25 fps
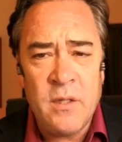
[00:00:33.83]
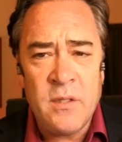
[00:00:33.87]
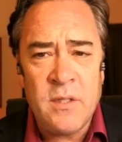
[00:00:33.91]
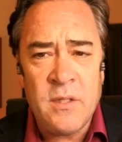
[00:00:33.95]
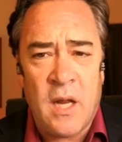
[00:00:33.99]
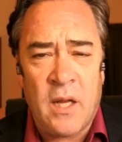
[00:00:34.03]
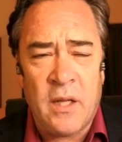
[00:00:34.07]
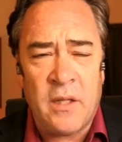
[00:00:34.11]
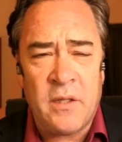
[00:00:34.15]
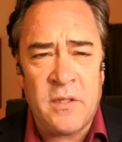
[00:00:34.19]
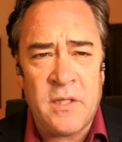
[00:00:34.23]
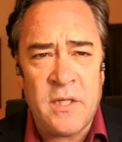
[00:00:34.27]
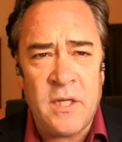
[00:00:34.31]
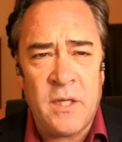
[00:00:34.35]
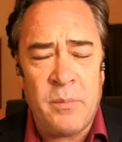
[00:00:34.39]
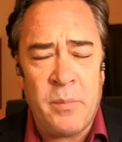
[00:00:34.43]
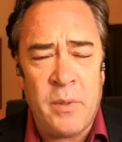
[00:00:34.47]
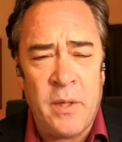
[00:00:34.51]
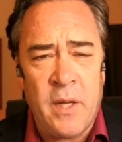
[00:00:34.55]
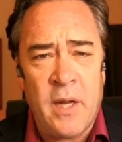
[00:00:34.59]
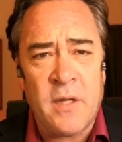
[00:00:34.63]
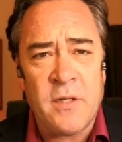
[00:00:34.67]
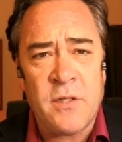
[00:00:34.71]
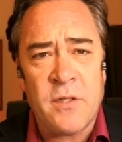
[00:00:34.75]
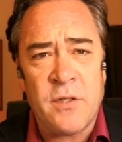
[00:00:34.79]
telling
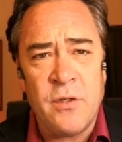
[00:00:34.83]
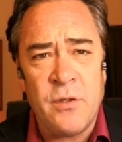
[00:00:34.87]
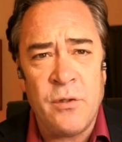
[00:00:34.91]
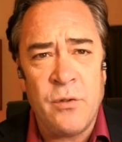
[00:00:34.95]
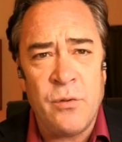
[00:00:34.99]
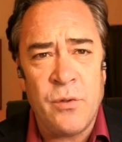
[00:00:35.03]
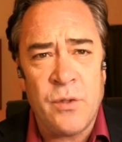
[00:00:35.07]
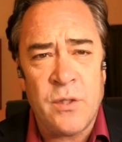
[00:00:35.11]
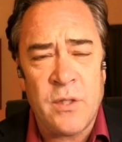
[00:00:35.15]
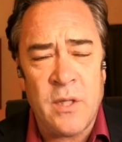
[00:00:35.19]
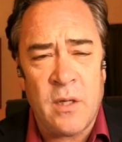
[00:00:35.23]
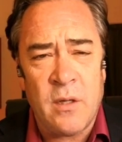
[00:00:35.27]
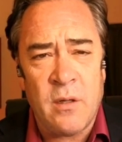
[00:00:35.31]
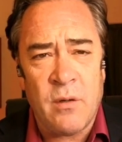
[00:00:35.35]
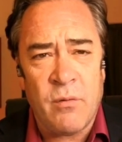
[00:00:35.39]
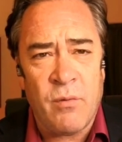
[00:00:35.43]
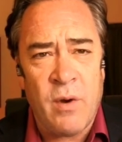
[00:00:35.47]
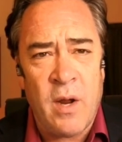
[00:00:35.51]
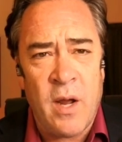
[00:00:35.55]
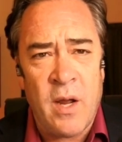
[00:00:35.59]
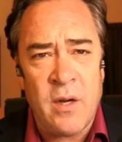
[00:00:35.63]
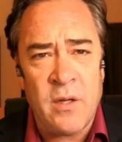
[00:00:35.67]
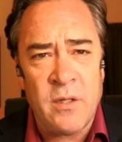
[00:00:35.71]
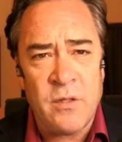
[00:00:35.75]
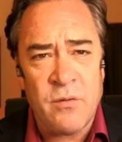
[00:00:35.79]
CBS News that
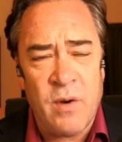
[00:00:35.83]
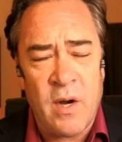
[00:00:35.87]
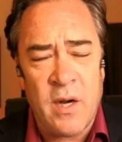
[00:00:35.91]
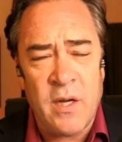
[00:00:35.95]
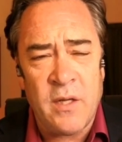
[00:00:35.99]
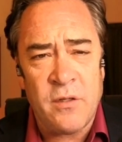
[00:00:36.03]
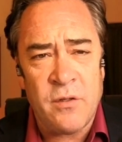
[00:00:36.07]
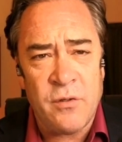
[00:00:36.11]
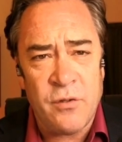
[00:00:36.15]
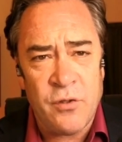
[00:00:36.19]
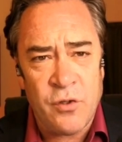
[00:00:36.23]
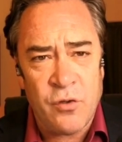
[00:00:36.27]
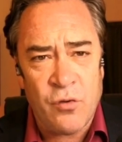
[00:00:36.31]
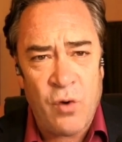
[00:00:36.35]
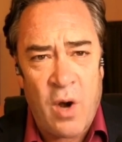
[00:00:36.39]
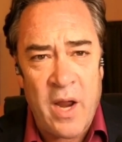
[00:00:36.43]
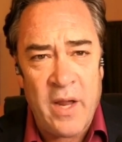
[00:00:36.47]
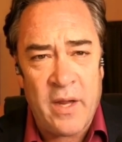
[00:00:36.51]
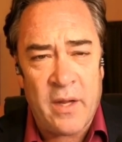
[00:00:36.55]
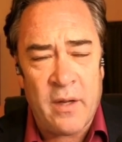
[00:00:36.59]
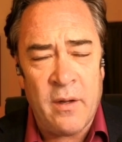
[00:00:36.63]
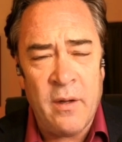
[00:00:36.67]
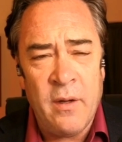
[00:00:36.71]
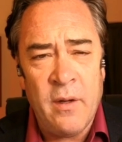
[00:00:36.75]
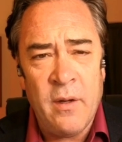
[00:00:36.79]
Iran is ready to
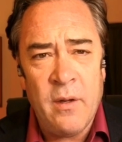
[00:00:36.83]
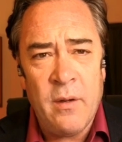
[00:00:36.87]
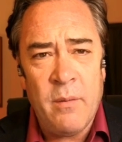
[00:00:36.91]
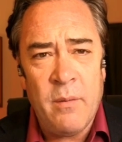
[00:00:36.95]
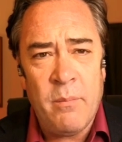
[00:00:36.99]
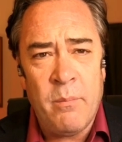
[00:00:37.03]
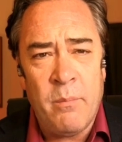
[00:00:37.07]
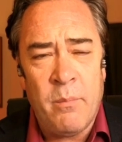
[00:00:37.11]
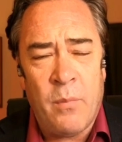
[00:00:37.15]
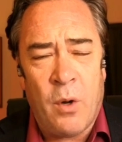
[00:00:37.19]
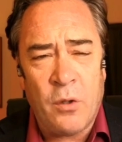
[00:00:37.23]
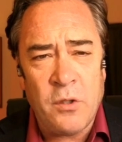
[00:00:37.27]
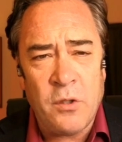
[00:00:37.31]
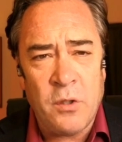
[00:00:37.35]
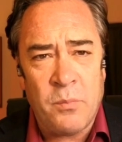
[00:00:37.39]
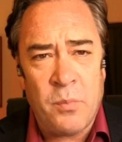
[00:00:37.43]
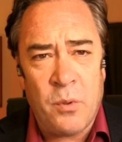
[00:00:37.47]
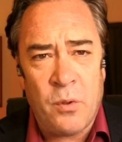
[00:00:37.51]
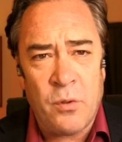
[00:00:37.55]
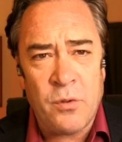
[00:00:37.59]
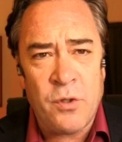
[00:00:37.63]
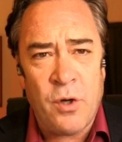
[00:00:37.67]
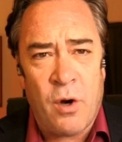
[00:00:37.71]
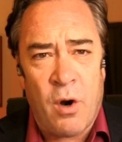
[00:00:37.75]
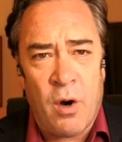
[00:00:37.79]
strike
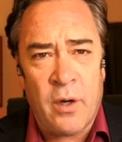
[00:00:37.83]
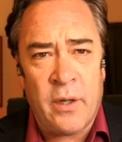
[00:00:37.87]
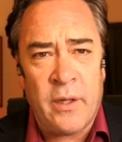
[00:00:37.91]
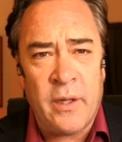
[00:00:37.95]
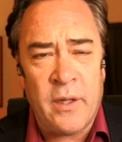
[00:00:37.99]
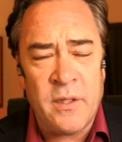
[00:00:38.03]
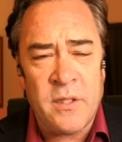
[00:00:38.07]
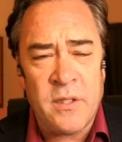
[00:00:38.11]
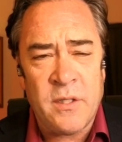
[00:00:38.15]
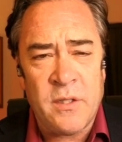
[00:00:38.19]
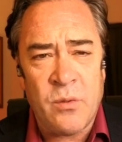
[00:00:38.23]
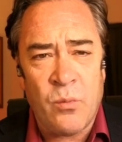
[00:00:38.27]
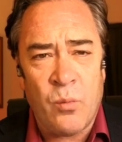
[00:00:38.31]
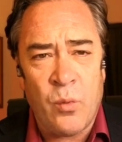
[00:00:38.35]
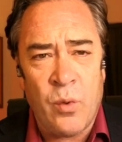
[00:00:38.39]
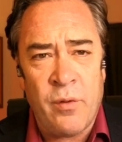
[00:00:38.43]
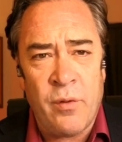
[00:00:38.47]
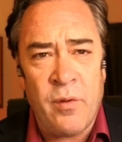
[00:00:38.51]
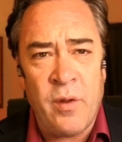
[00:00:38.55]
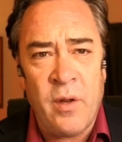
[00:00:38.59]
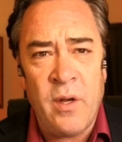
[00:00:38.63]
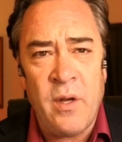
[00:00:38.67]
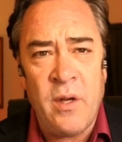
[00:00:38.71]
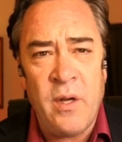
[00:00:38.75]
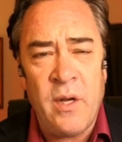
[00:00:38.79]
multiple targets
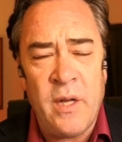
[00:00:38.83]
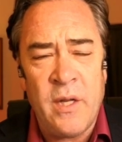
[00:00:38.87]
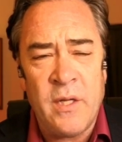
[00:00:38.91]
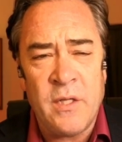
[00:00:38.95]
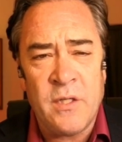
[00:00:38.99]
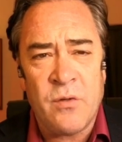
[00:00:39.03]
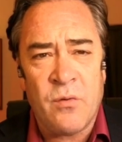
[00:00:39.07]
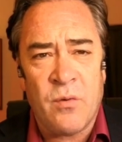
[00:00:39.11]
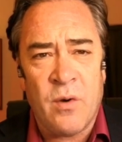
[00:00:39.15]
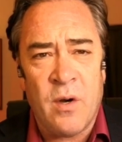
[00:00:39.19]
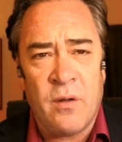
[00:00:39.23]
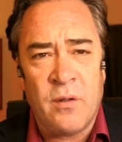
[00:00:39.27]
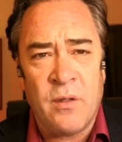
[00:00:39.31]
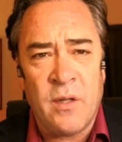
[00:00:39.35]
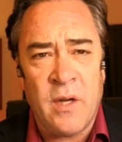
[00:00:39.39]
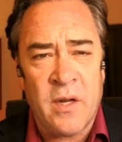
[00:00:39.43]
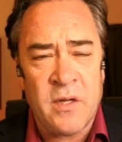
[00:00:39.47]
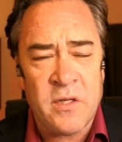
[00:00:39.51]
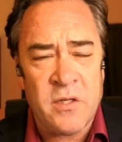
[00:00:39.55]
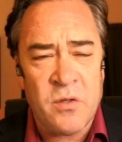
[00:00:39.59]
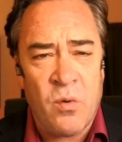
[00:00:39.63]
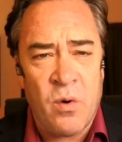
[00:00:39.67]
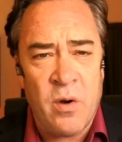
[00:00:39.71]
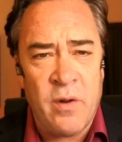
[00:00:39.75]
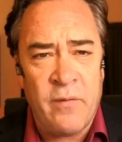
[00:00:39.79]
within Israel in the
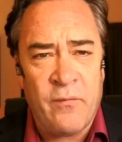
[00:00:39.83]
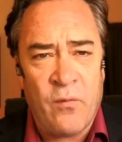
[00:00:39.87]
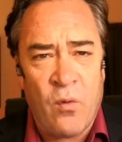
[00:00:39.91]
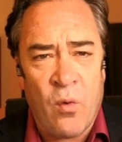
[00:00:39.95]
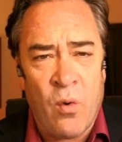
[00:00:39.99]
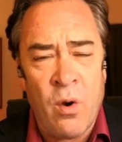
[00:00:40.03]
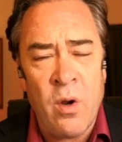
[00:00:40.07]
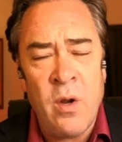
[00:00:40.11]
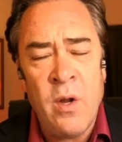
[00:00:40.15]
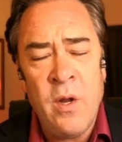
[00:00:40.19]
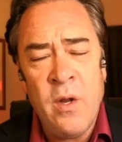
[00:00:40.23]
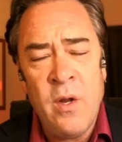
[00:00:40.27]
next 24